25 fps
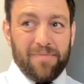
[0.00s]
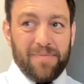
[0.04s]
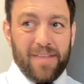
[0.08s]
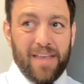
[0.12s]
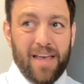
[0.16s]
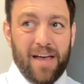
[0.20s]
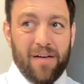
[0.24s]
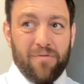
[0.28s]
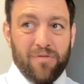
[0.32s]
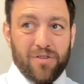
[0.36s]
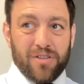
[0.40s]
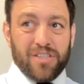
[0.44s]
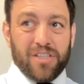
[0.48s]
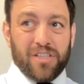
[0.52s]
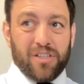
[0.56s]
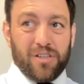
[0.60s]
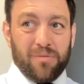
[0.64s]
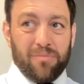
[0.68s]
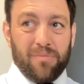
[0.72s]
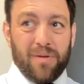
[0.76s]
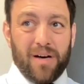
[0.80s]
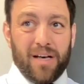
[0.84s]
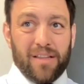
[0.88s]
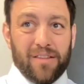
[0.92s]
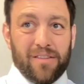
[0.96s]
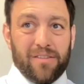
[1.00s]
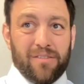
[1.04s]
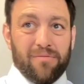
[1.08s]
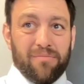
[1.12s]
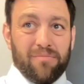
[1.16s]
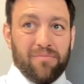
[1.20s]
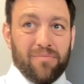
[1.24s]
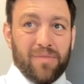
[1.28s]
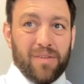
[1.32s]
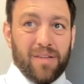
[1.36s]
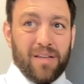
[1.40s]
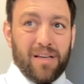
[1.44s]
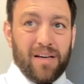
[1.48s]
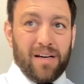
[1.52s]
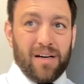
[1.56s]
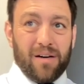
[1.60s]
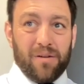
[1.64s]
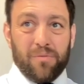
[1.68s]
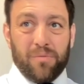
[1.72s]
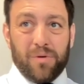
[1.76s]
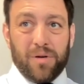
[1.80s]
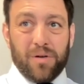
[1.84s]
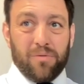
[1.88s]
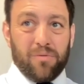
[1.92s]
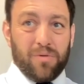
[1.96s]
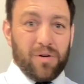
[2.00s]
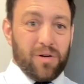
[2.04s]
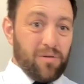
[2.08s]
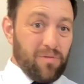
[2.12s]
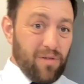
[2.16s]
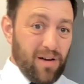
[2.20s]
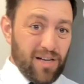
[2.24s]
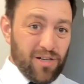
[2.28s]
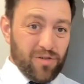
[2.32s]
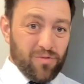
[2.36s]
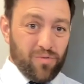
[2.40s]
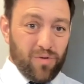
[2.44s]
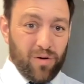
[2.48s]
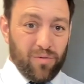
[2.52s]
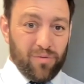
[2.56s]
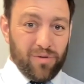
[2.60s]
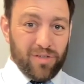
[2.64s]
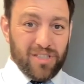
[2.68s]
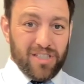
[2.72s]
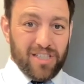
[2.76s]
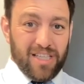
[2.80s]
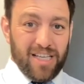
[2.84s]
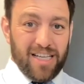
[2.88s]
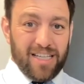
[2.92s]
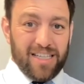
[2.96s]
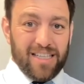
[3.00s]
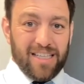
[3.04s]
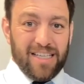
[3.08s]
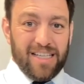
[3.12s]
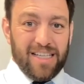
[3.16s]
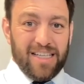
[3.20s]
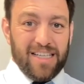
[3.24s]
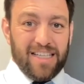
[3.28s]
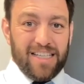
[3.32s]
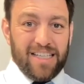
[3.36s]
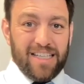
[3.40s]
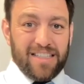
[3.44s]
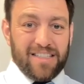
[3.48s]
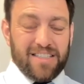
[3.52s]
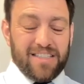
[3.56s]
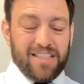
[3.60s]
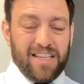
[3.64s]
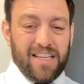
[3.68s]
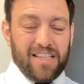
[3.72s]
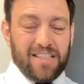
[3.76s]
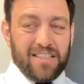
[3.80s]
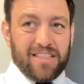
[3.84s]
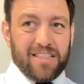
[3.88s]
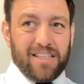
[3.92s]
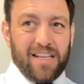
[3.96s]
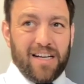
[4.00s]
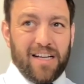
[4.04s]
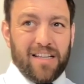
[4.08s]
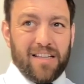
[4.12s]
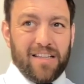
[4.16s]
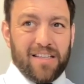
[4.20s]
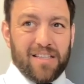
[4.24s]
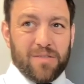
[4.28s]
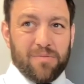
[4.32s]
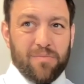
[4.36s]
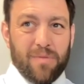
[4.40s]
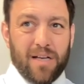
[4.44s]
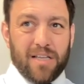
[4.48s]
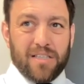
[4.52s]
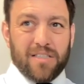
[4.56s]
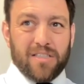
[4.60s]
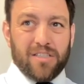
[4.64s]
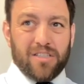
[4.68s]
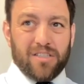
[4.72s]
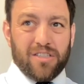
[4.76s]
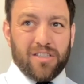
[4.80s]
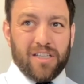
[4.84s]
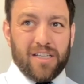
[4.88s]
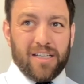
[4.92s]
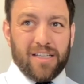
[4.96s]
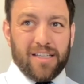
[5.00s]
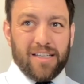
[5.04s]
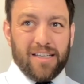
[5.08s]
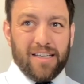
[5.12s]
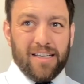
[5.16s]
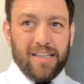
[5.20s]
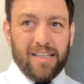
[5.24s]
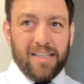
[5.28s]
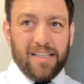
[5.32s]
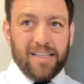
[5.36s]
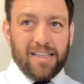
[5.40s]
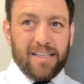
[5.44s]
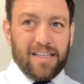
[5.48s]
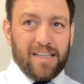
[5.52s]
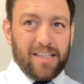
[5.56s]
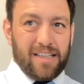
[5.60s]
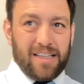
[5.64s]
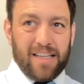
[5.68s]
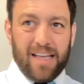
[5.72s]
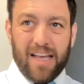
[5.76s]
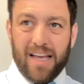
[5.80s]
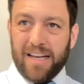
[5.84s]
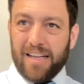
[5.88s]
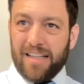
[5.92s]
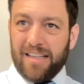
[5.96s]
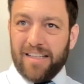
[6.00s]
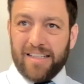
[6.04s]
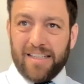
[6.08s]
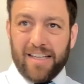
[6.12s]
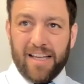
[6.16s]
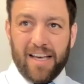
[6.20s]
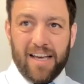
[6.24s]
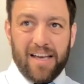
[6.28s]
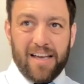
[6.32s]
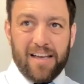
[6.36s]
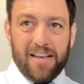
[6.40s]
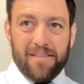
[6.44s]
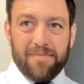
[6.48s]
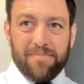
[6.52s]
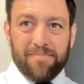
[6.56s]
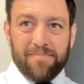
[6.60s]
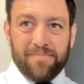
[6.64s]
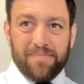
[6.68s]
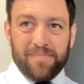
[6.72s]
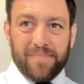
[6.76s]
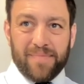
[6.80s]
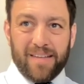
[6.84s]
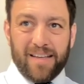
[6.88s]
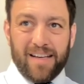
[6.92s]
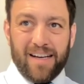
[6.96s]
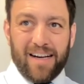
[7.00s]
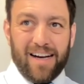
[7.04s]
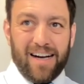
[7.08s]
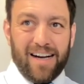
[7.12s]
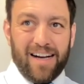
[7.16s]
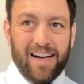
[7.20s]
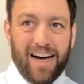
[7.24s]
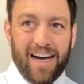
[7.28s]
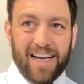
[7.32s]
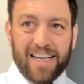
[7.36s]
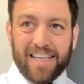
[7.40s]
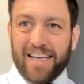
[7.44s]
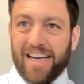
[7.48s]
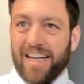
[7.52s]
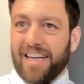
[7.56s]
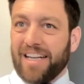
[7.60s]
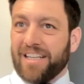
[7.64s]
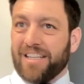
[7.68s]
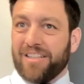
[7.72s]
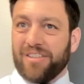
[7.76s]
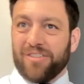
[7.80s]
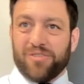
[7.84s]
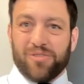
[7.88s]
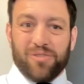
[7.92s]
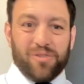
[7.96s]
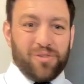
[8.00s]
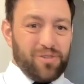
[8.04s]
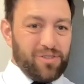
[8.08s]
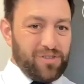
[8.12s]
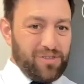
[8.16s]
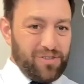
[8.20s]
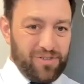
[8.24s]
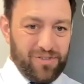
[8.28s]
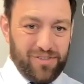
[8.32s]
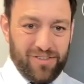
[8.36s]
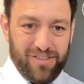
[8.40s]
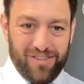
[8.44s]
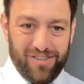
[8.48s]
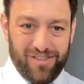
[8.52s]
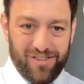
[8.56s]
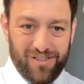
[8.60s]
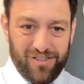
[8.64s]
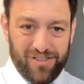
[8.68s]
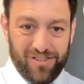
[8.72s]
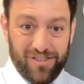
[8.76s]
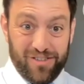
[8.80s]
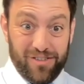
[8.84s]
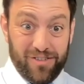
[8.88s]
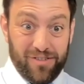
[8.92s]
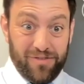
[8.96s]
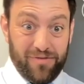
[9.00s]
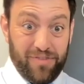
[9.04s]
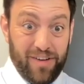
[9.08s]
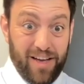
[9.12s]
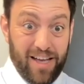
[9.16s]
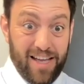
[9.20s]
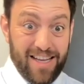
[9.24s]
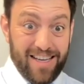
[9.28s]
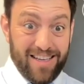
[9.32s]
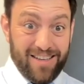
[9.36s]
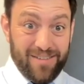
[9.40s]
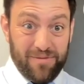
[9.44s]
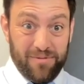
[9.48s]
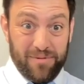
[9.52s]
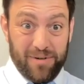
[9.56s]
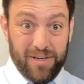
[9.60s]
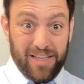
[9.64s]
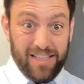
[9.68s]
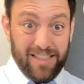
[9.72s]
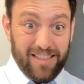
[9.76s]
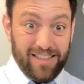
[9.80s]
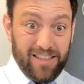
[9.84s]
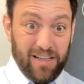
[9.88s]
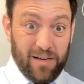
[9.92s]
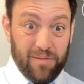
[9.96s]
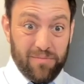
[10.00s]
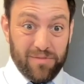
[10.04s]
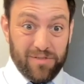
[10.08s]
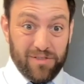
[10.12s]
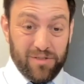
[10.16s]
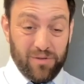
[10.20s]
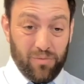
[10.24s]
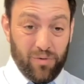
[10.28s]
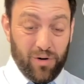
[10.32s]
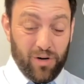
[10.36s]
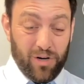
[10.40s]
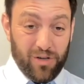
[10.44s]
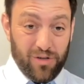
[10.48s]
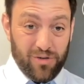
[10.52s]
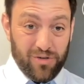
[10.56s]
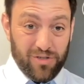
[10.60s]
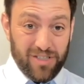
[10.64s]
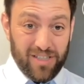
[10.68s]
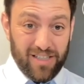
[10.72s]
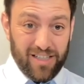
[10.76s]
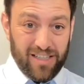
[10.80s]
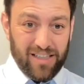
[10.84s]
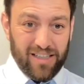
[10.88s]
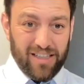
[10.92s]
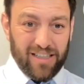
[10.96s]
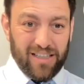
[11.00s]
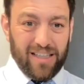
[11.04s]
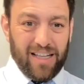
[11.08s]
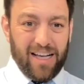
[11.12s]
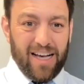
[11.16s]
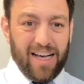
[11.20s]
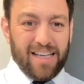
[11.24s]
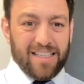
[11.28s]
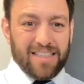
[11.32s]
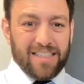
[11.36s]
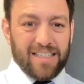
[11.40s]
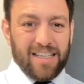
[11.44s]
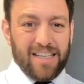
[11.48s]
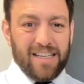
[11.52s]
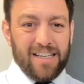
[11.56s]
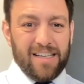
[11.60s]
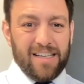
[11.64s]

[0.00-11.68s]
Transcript: every single month we rearrange where we sit. It sends kind of this message that at the end of the day, I kind of control your fate when it comes to where you sit in the class.